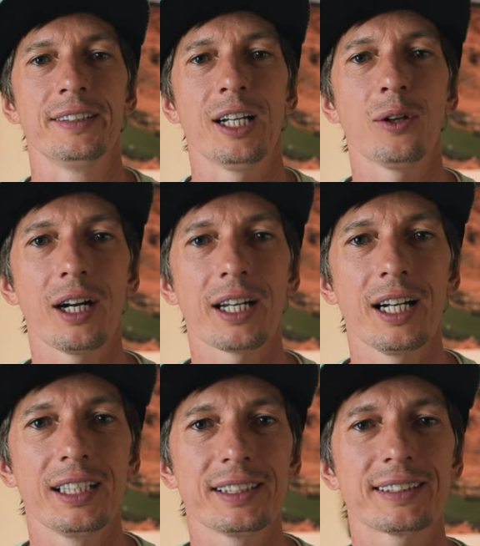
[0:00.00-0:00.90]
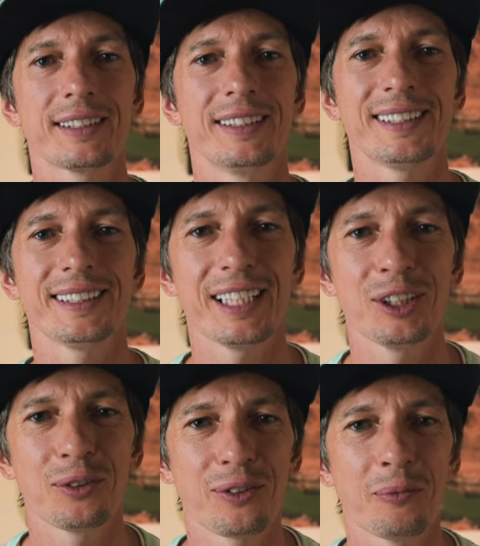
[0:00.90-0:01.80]
Aloha guys, this is
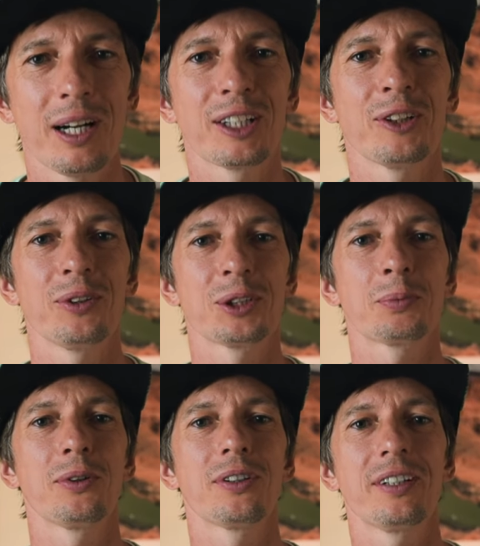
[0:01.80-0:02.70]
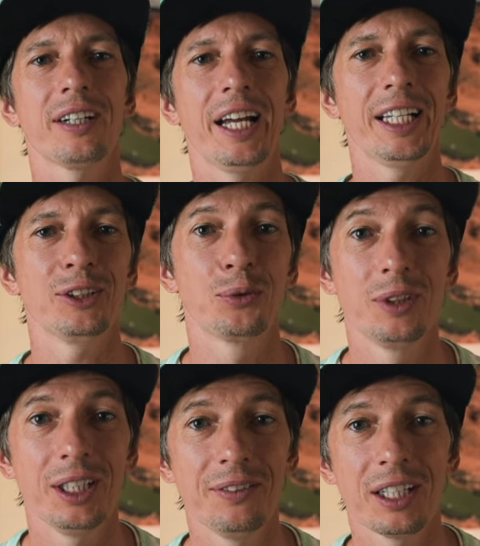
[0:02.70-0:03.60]
Nando from Hungaro Explorer, and
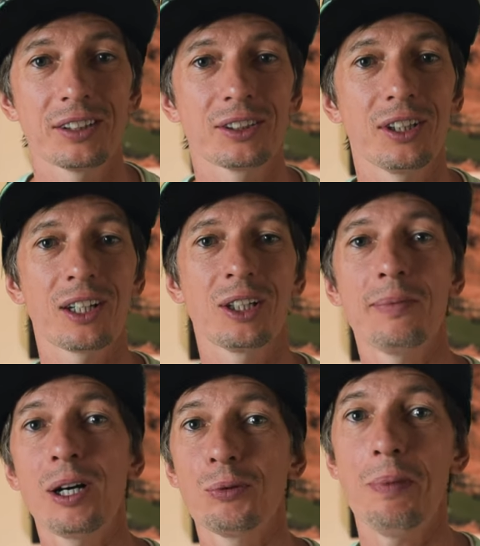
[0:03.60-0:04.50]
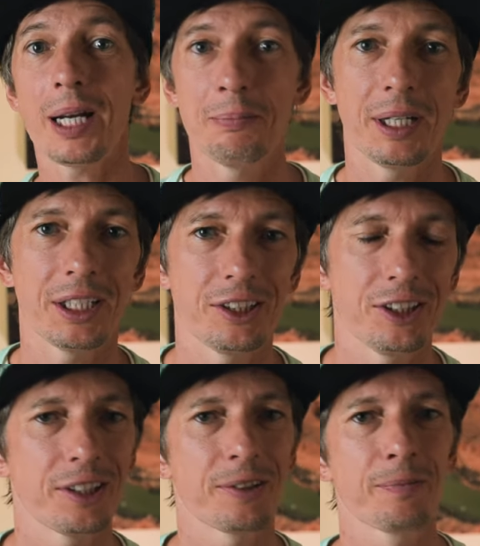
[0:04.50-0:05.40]
today we're going to talk about backpacking
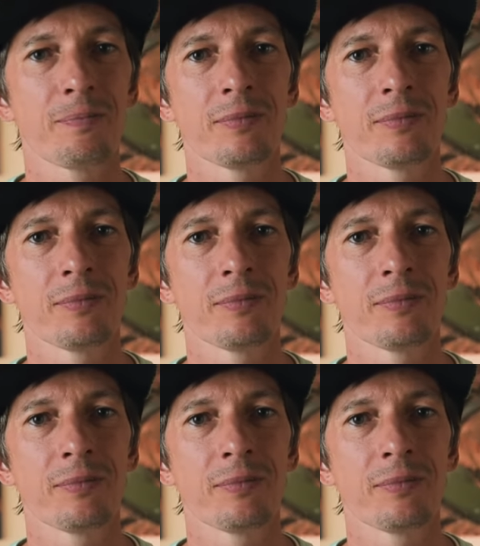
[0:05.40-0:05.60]
gear.